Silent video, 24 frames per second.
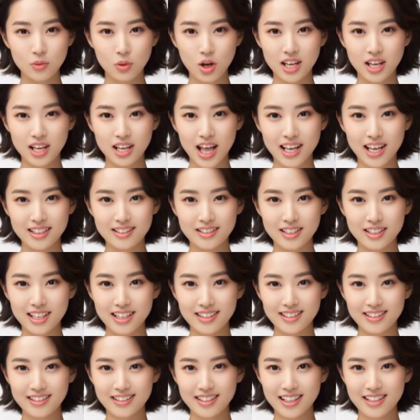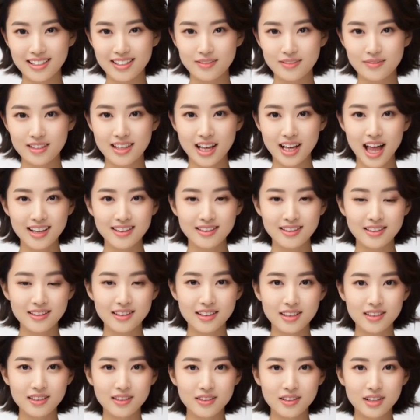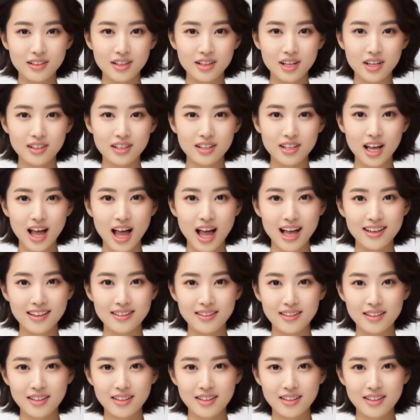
106 of the Taxes Consolidation Act